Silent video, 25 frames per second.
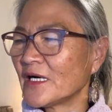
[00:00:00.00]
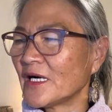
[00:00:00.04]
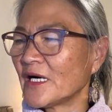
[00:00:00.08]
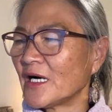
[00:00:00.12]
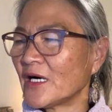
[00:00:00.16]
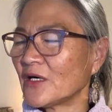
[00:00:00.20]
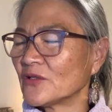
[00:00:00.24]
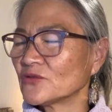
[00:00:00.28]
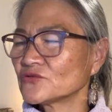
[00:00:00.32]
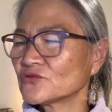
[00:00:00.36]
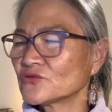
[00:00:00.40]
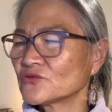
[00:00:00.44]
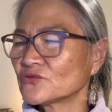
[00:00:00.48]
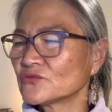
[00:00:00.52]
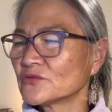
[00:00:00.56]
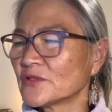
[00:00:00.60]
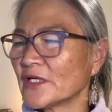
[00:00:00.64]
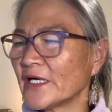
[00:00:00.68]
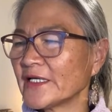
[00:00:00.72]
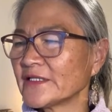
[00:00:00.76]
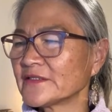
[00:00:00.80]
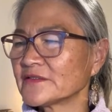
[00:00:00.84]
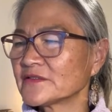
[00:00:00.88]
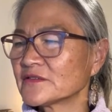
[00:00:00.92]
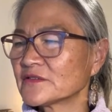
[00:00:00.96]
How do
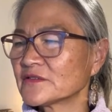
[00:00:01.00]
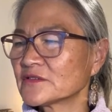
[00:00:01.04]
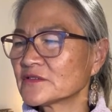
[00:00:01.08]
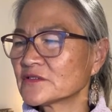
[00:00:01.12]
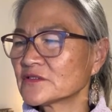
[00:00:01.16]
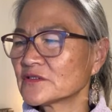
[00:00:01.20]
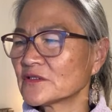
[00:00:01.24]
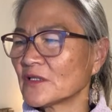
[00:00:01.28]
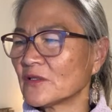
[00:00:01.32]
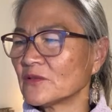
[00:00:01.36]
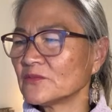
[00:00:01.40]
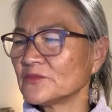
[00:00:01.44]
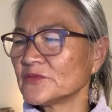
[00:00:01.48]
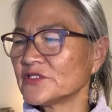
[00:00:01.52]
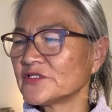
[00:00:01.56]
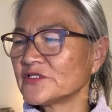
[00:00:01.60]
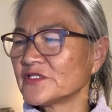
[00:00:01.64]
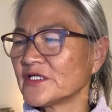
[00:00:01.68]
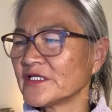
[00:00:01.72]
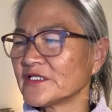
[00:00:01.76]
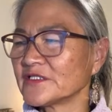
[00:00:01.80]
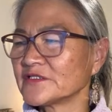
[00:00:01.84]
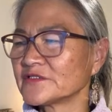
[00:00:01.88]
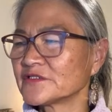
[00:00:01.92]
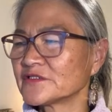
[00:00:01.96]
I
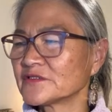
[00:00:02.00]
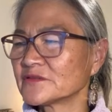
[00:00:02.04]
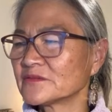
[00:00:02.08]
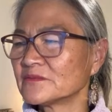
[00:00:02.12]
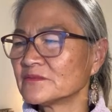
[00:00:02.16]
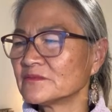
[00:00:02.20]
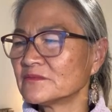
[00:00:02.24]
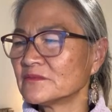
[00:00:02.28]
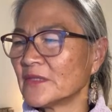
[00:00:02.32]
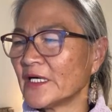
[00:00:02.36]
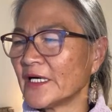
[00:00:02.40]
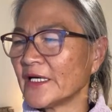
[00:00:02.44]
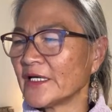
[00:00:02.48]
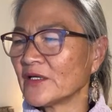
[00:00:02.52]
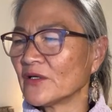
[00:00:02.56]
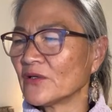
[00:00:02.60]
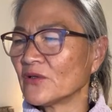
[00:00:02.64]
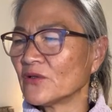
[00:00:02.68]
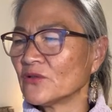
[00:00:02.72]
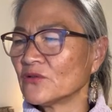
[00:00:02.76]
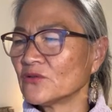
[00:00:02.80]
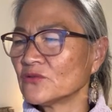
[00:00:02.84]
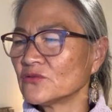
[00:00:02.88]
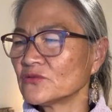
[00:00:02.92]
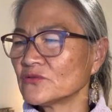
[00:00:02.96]
dominate my
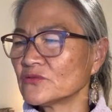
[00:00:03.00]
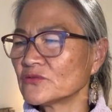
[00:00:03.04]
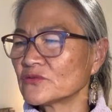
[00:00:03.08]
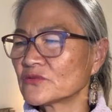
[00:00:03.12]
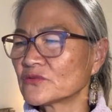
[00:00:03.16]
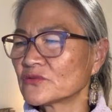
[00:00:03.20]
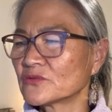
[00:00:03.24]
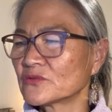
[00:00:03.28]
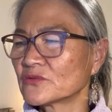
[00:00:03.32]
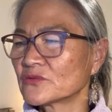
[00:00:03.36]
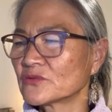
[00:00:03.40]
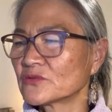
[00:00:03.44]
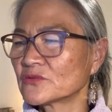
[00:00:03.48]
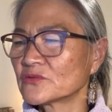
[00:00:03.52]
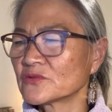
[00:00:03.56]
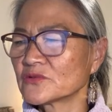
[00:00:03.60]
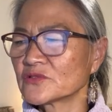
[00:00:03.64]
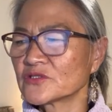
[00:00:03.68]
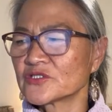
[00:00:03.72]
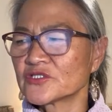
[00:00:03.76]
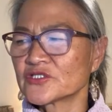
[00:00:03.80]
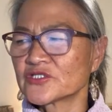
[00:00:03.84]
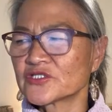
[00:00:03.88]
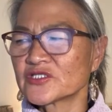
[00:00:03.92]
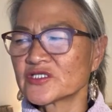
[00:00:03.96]
own
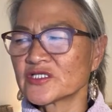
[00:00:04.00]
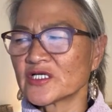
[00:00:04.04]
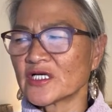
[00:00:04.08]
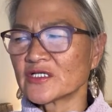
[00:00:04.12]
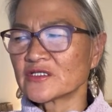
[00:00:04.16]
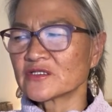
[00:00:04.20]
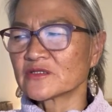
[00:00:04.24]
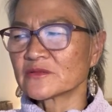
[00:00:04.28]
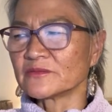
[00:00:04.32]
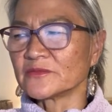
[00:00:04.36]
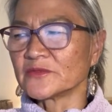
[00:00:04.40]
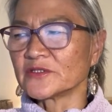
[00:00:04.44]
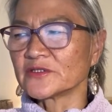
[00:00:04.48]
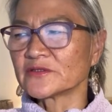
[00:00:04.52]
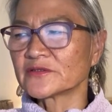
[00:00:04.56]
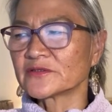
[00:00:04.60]
judgment?